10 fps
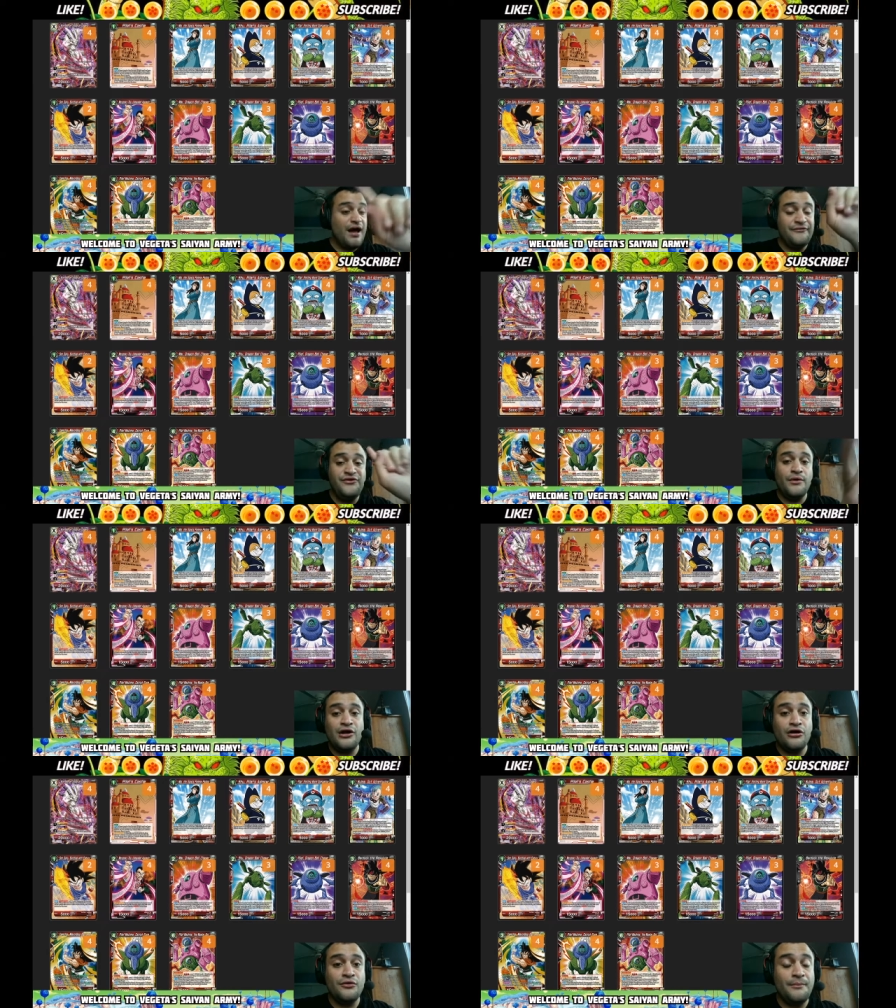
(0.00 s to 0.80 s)
If you want
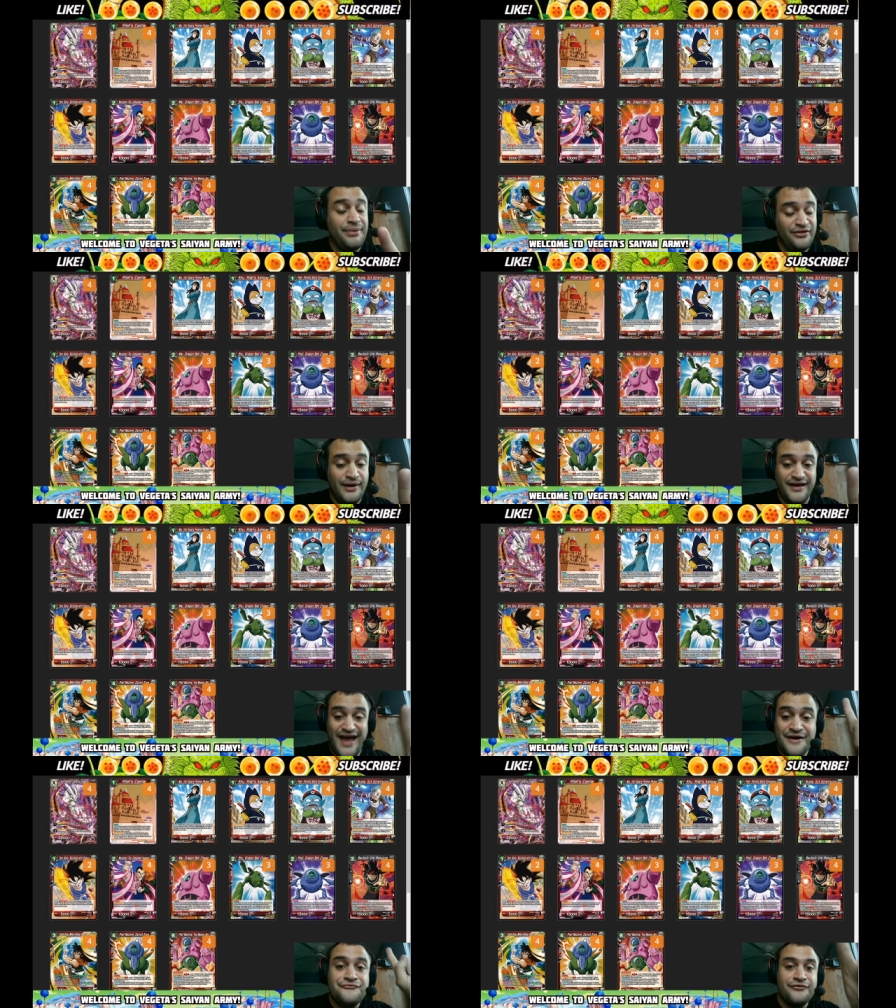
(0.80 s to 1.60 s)
to go to, by the way,
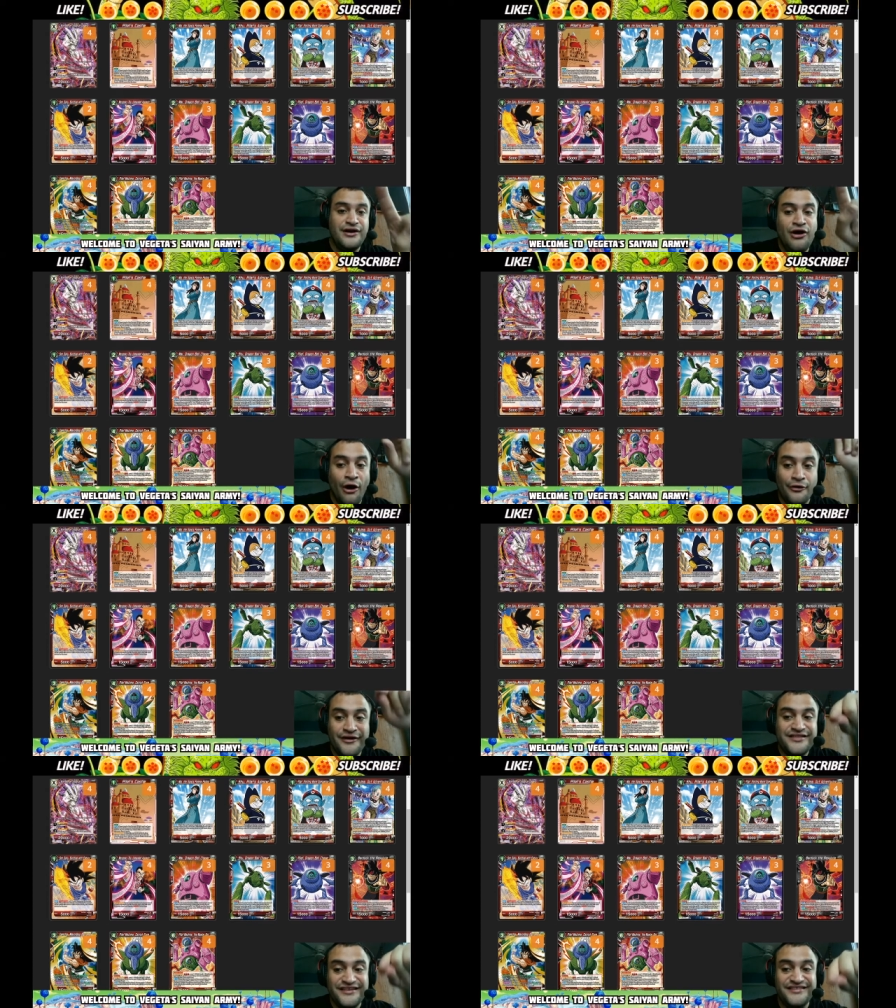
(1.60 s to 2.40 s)
every card
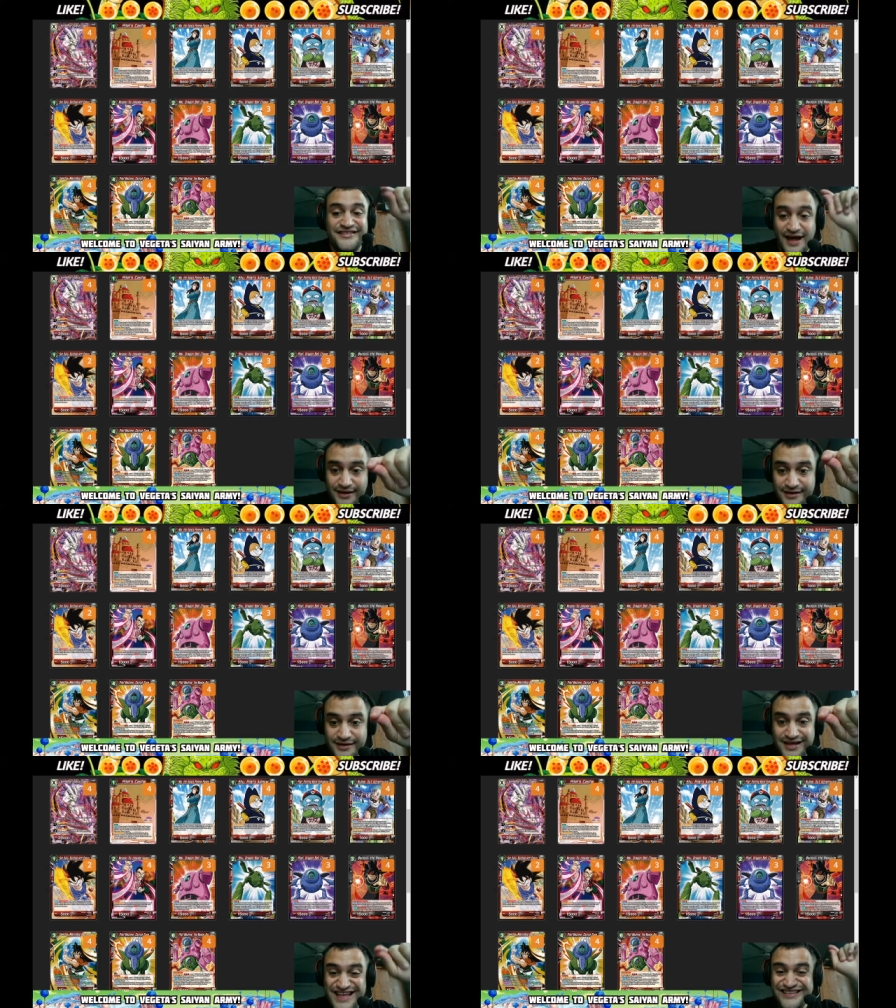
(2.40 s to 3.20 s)
in this deck
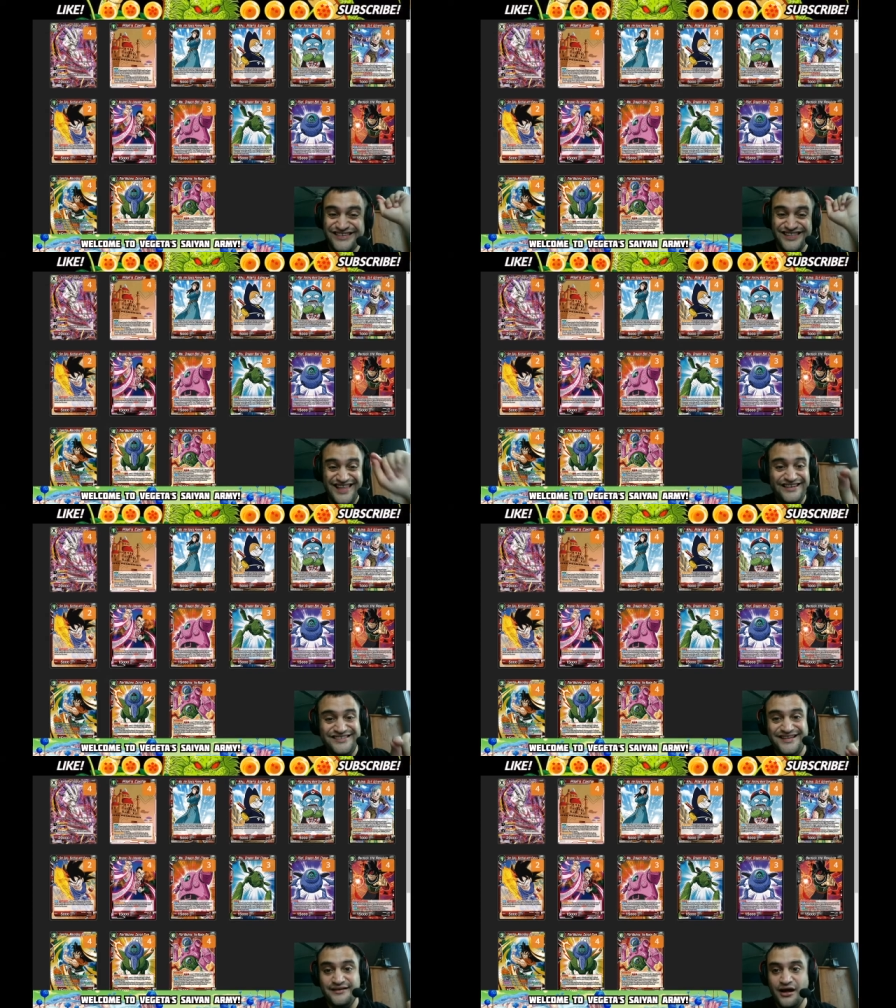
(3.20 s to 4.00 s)
is less
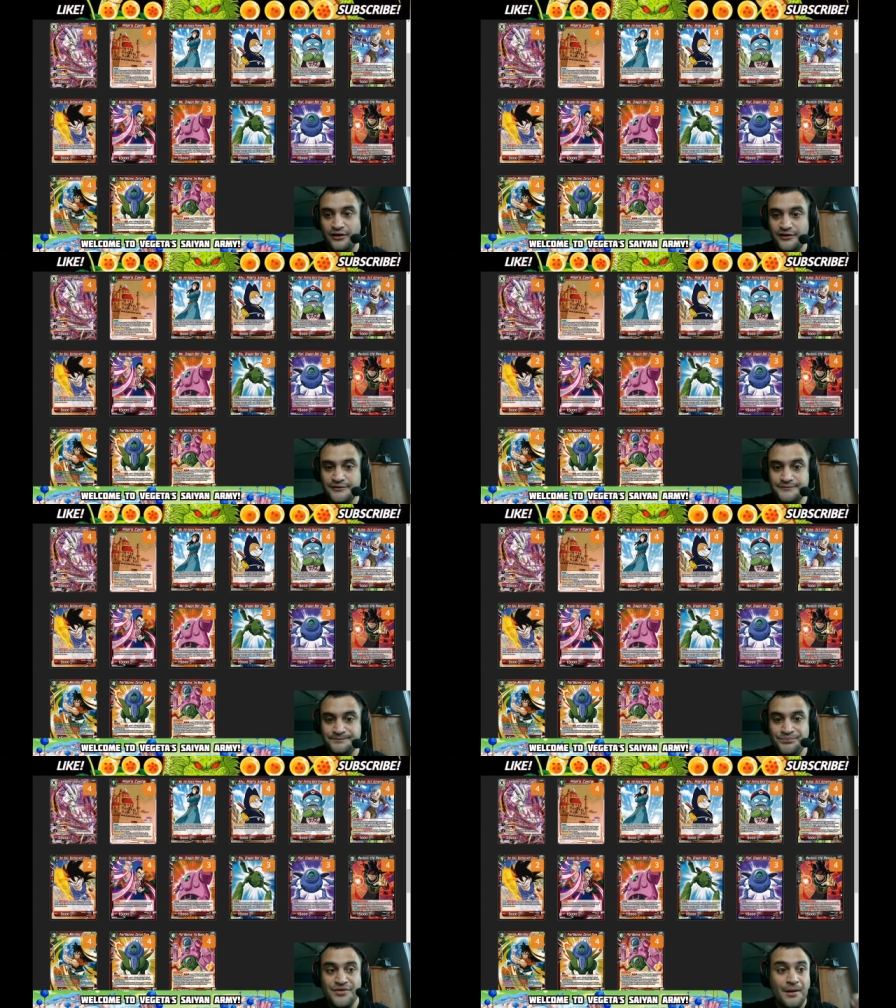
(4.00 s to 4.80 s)
than $1,
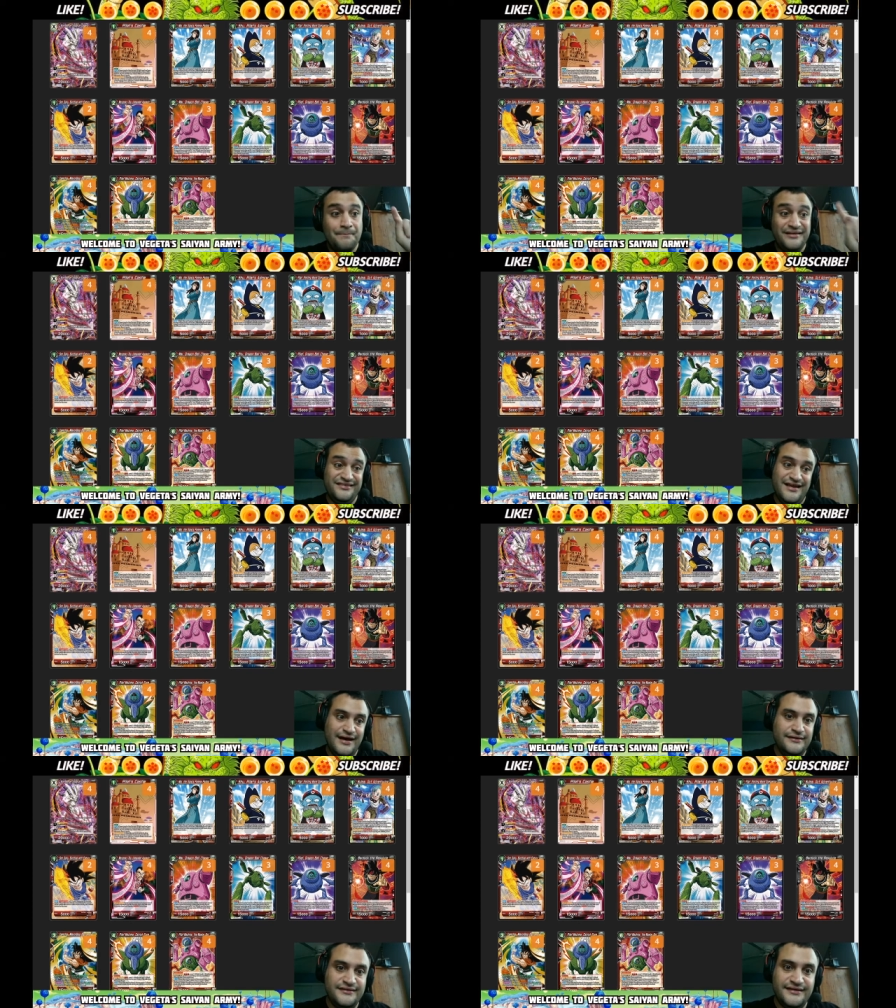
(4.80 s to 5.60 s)

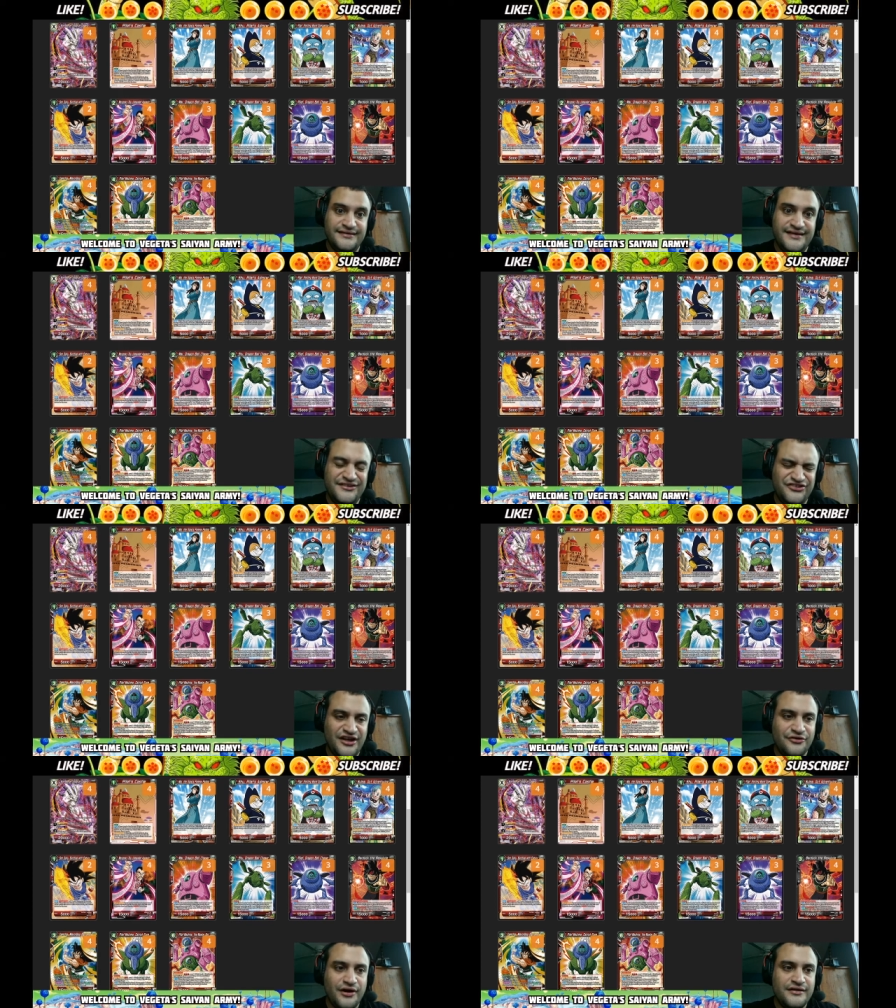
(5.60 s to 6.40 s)
besides Sin
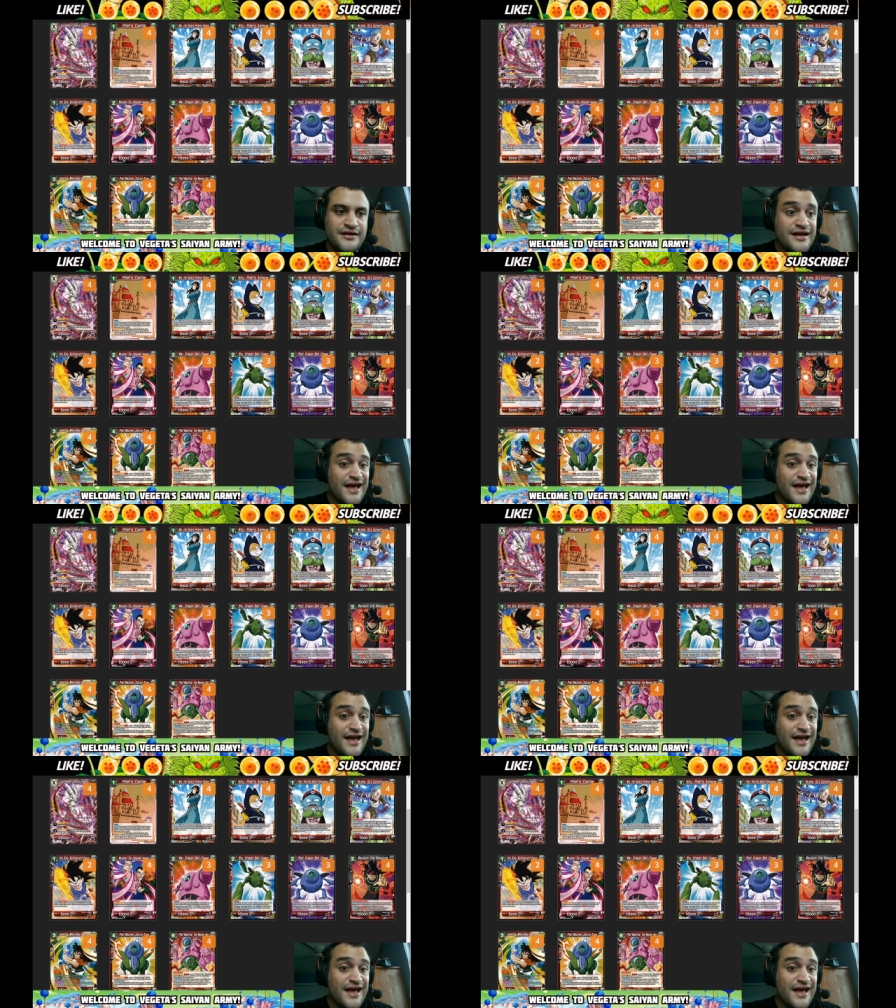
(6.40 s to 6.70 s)
Shenron.